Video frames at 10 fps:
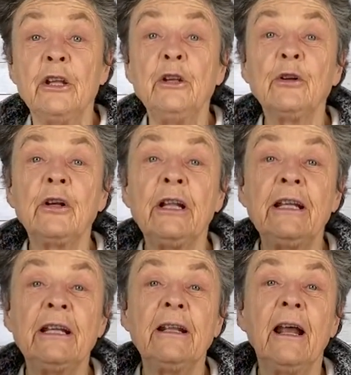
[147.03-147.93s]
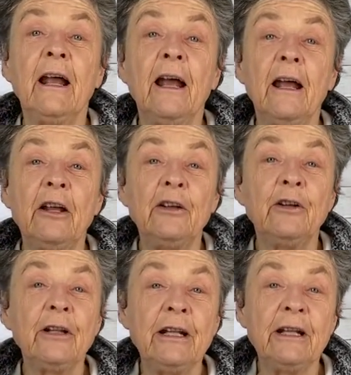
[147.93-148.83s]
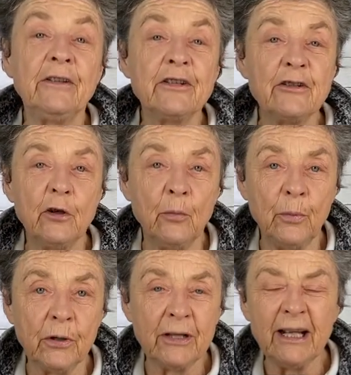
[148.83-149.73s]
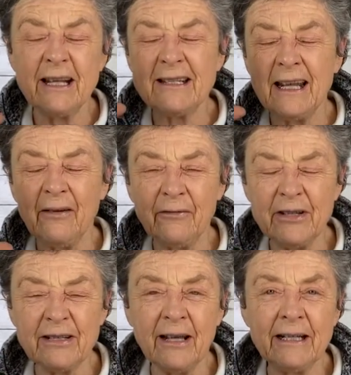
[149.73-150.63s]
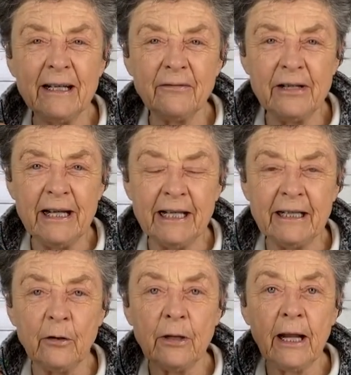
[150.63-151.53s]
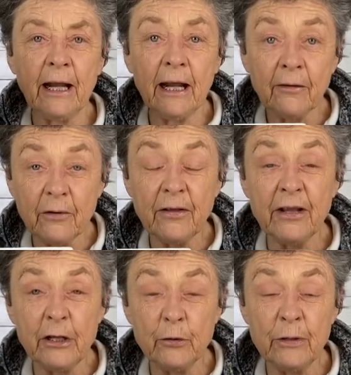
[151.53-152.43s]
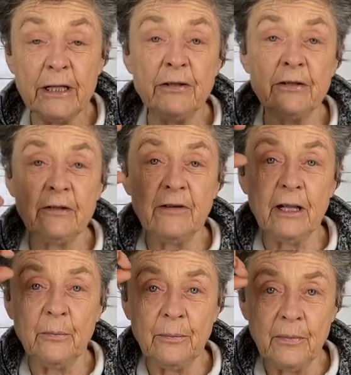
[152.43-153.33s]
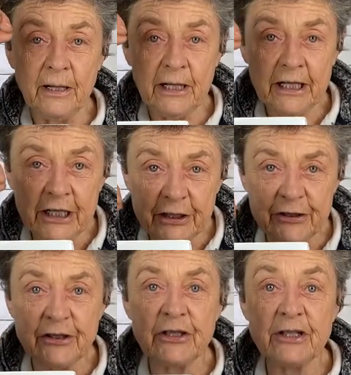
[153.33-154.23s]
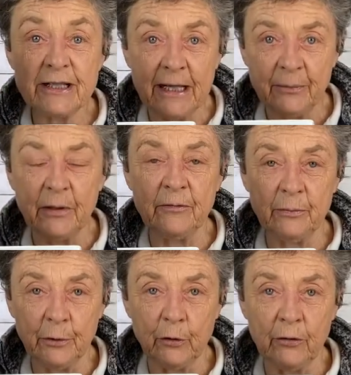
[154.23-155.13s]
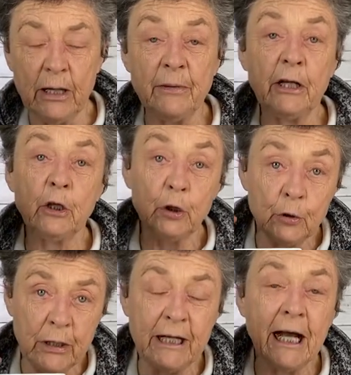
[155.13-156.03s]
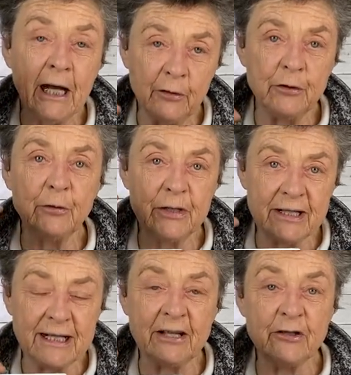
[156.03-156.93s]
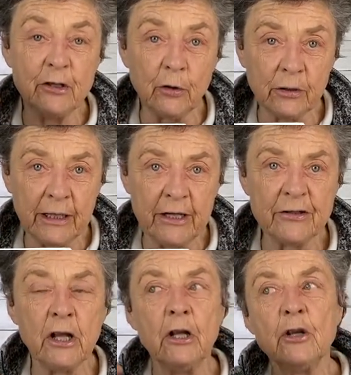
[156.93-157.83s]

You're going to get this notebook that has every slide, every handout, everything you need to develop each step of the program, including how to assess your case.